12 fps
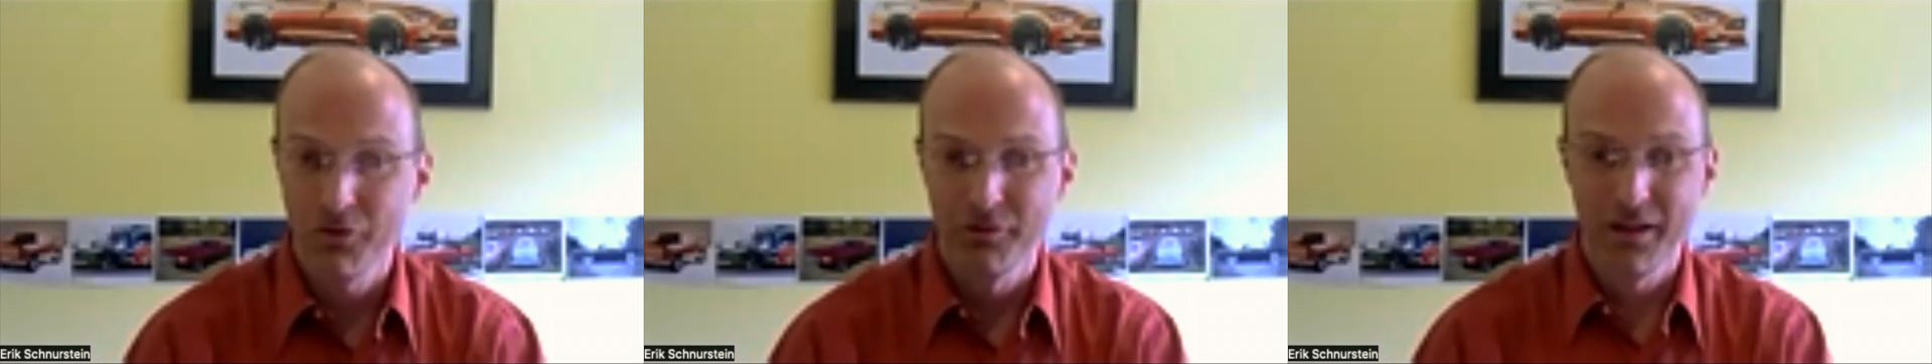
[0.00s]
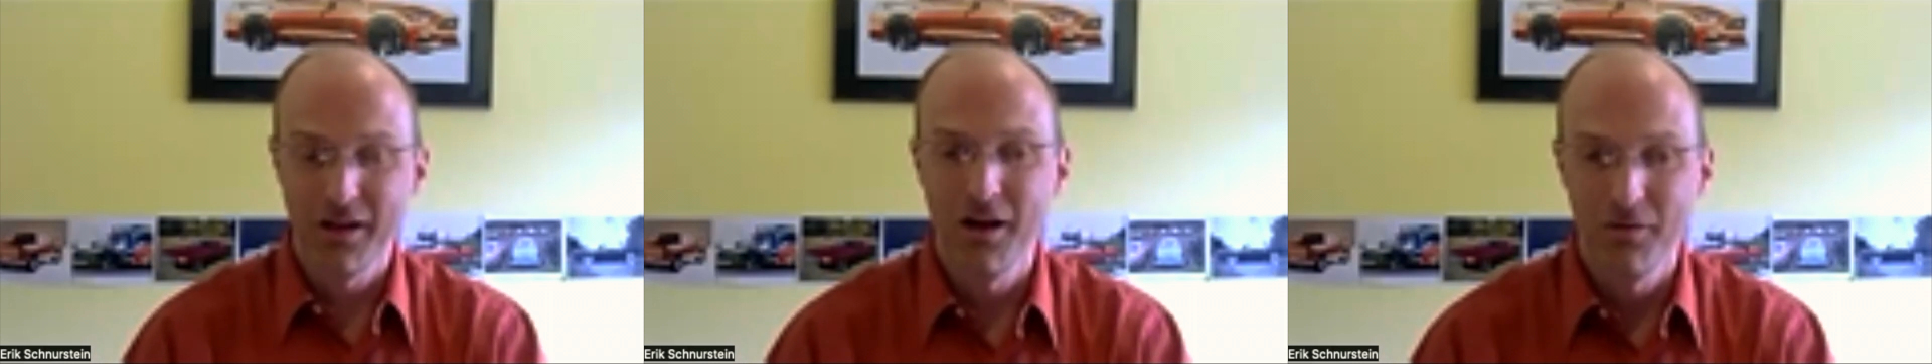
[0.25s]
really
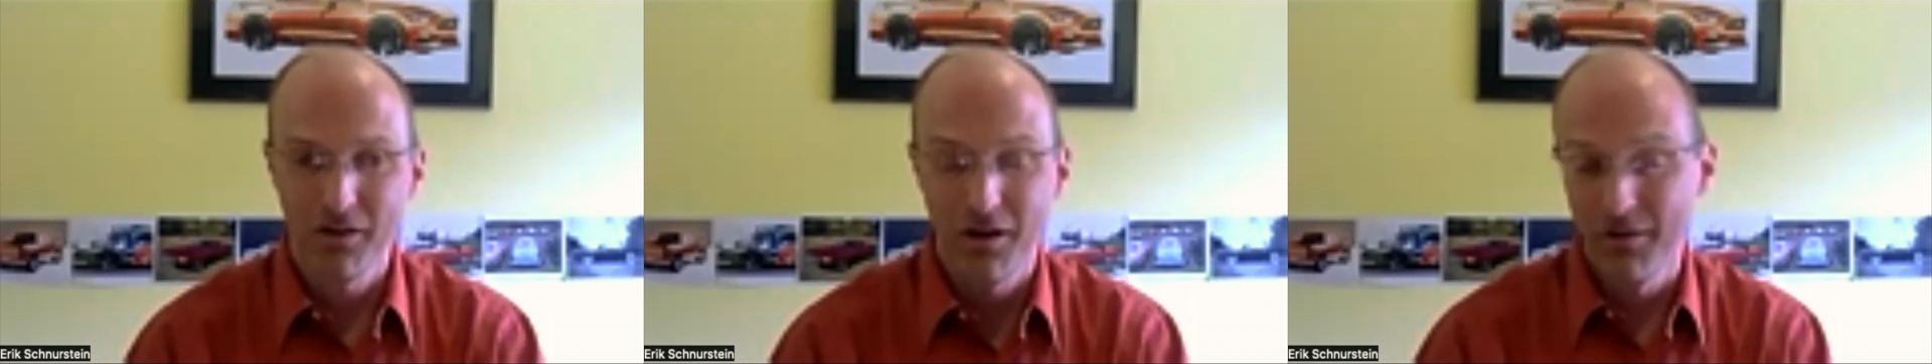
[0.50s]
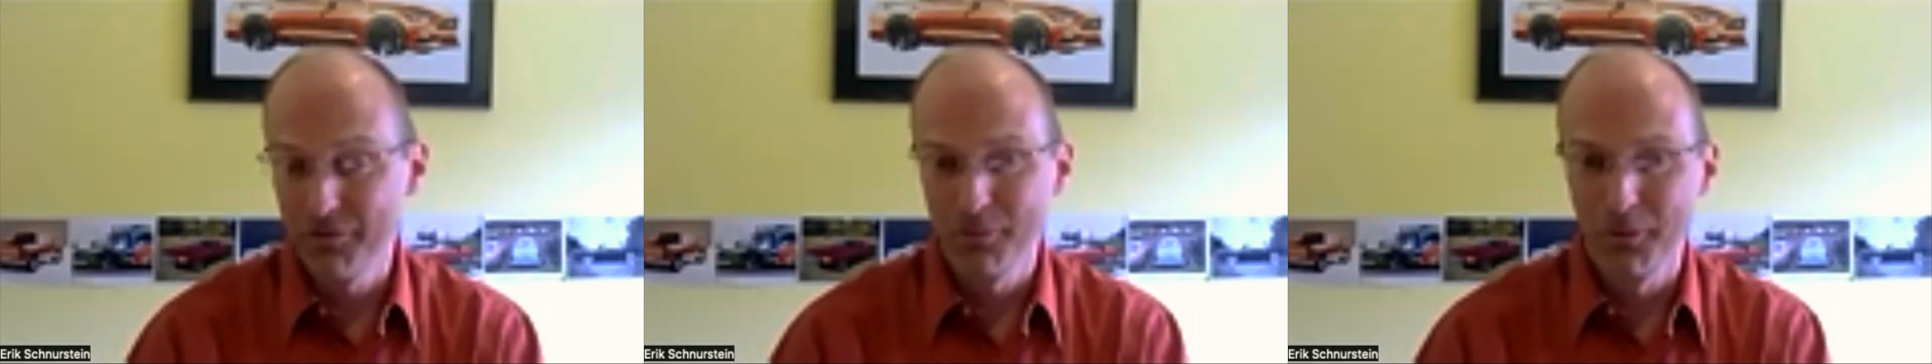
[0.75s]

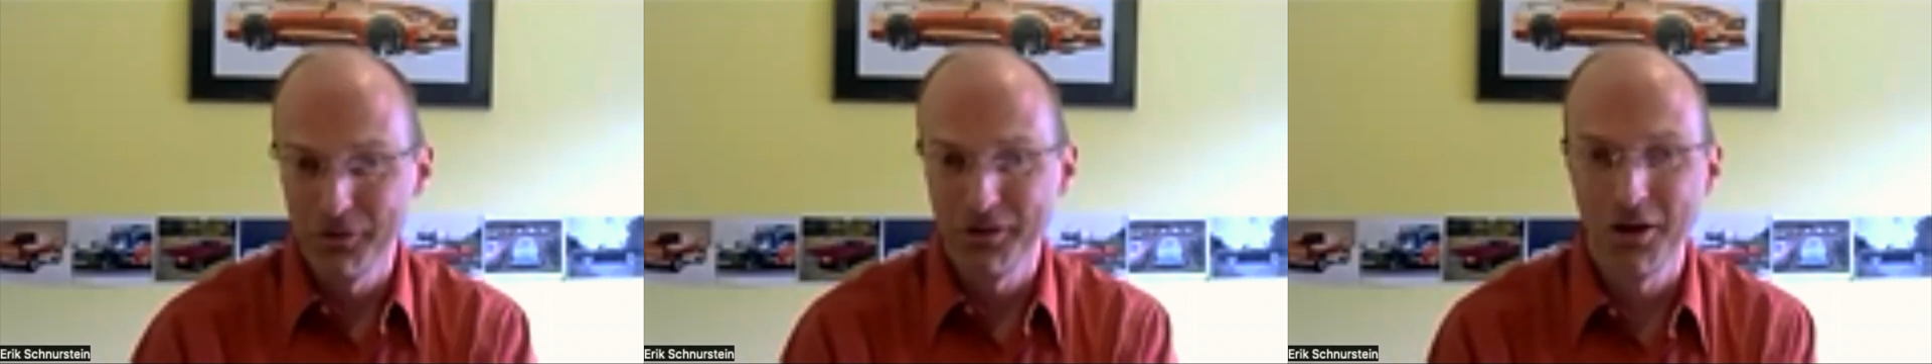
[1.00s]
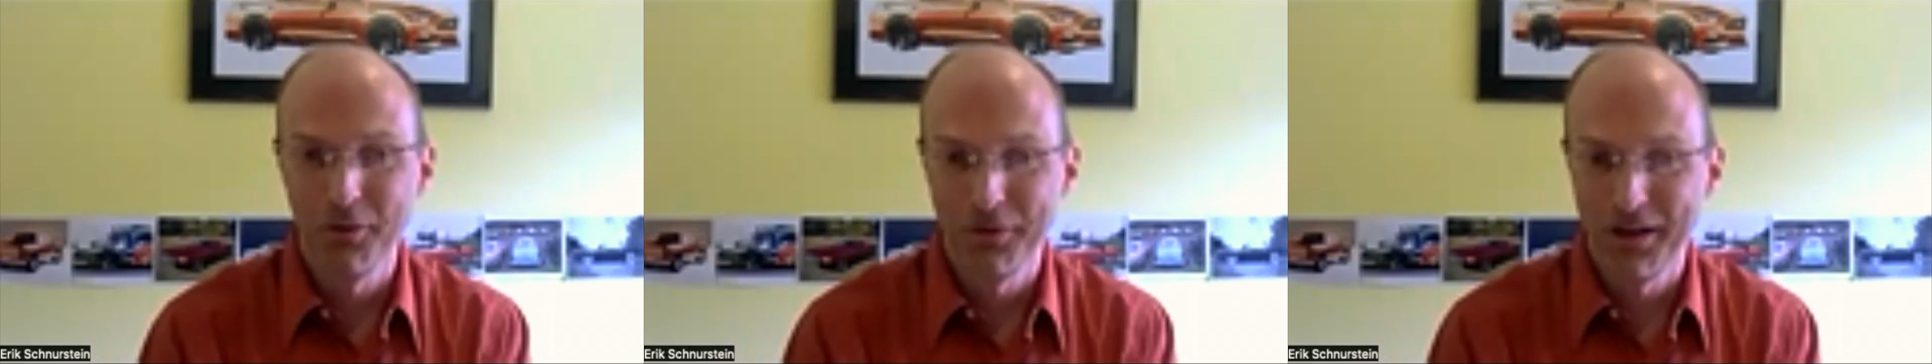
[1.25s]
comfortable with the
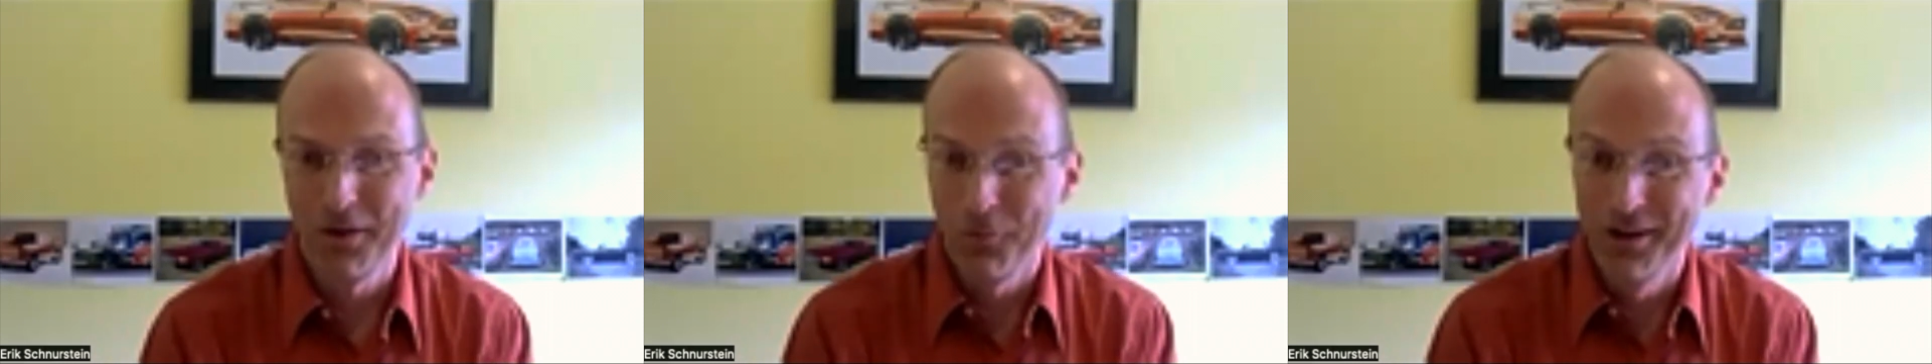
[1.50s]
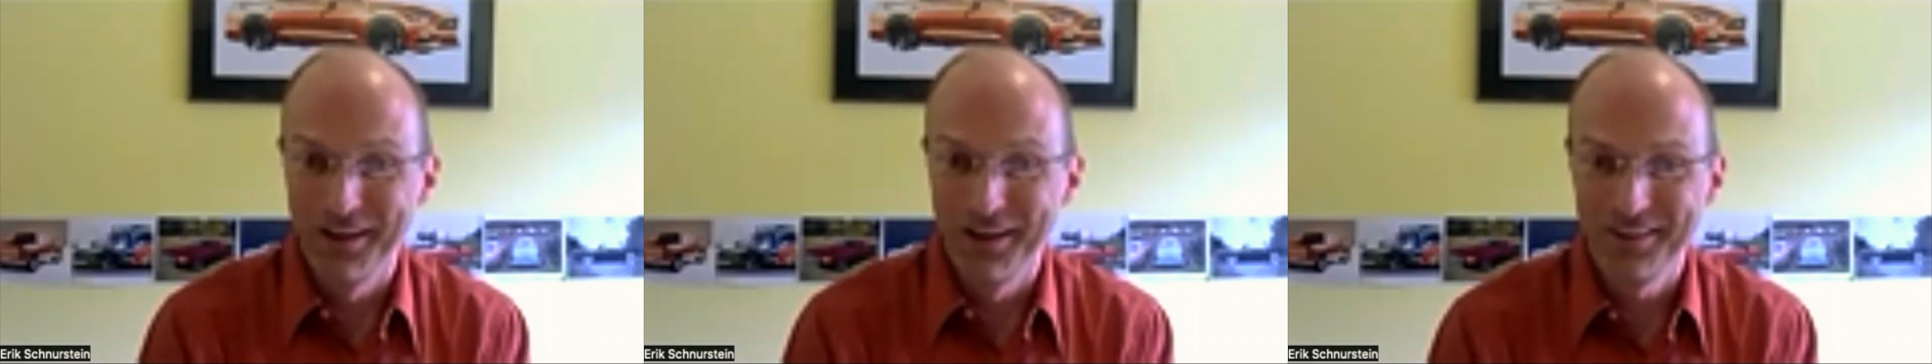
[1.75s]
company I'm
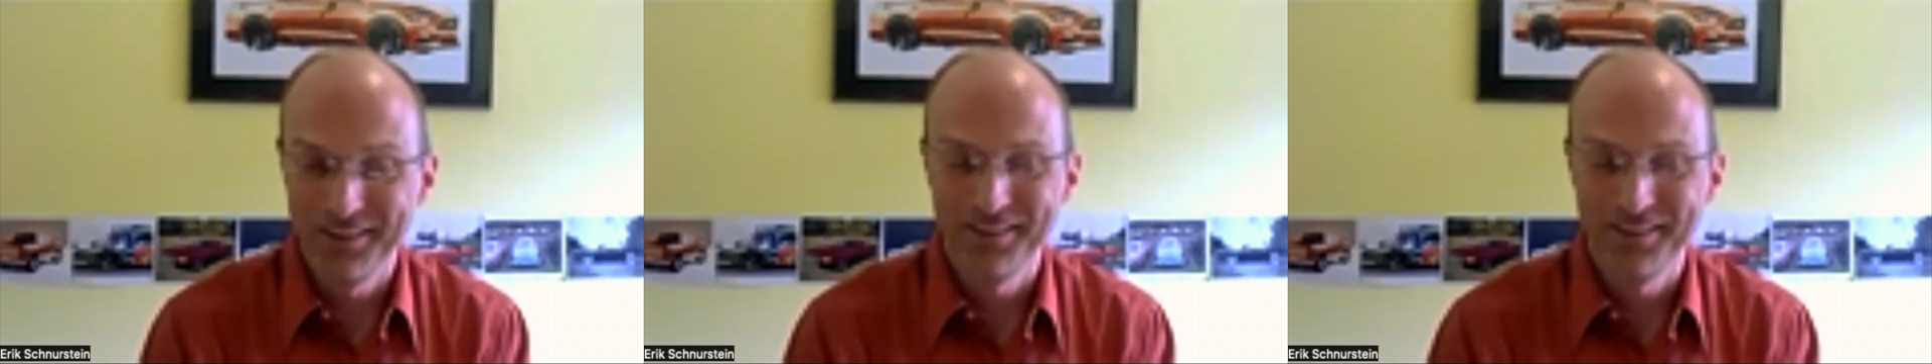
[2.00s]
with